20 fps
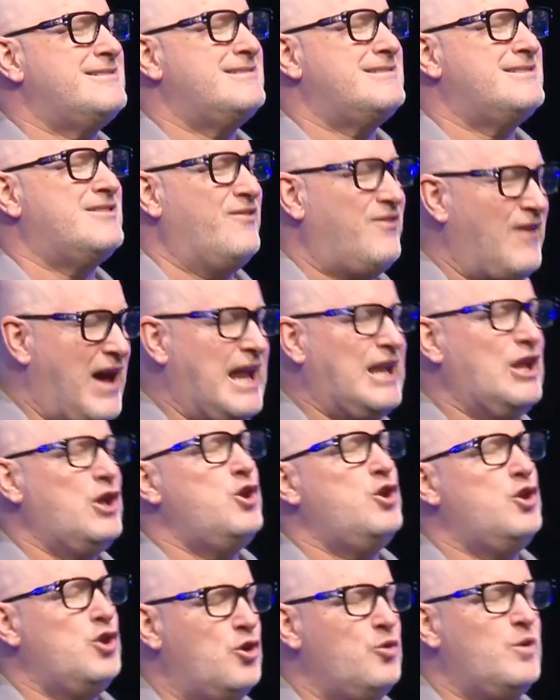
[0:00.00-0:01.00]
to value
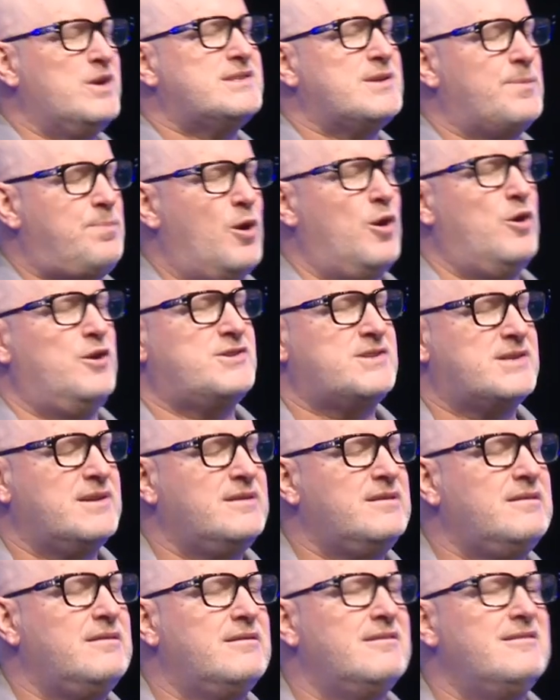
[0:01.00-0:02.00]
you as a
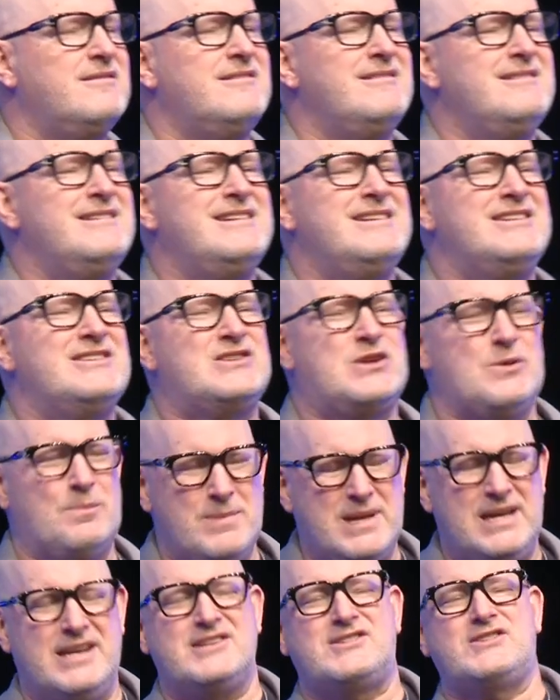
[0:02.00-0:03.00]
person, to
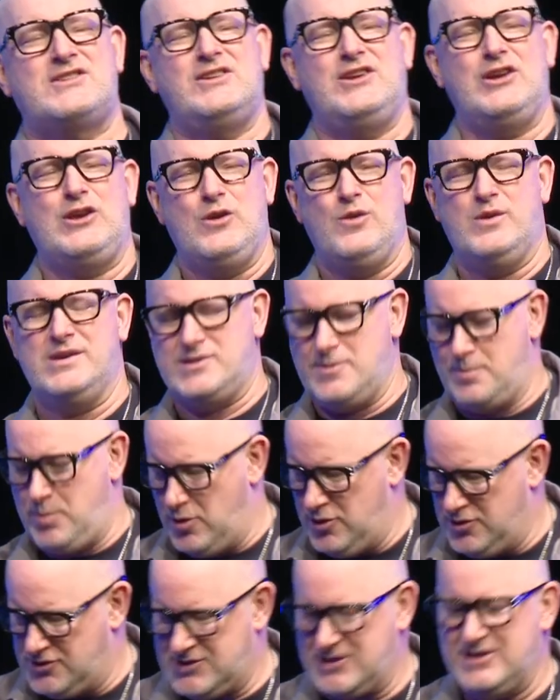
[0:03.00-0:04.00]
minister to you as a
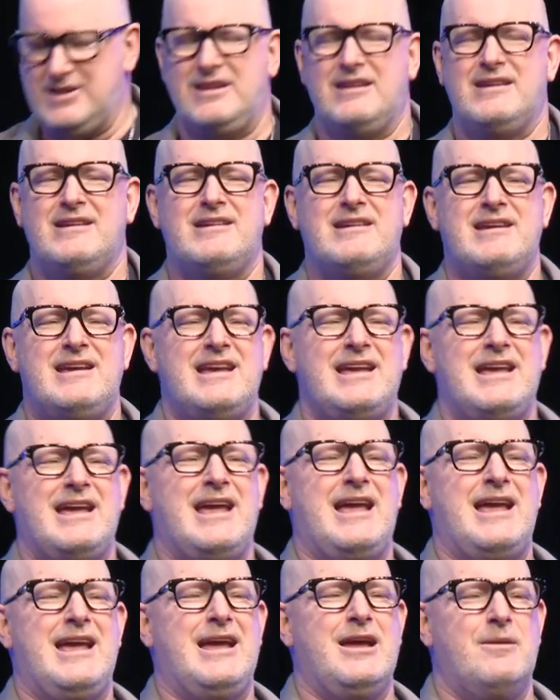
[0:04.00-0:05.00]
person,
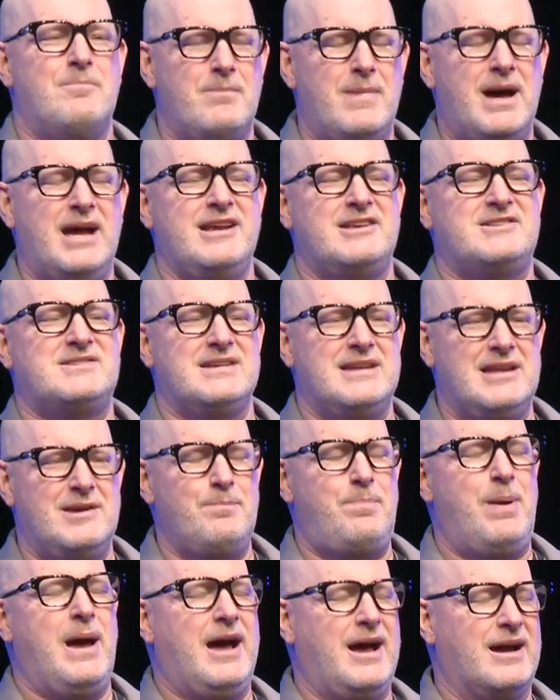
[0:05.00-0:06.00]
it makes an
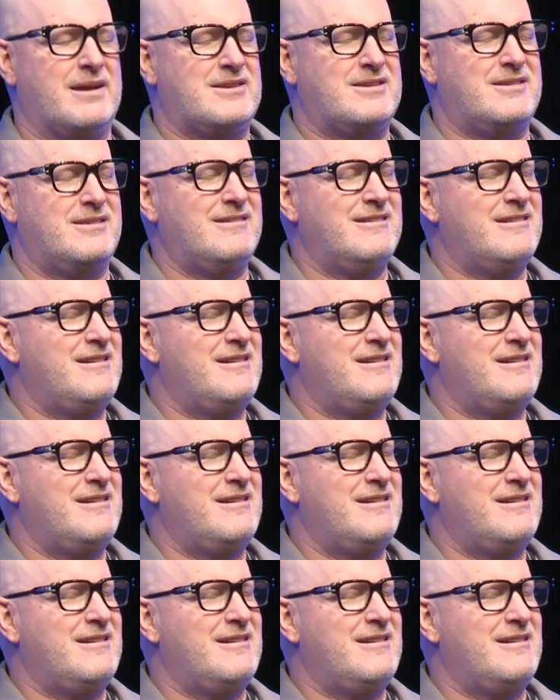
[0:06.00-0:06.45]
impact.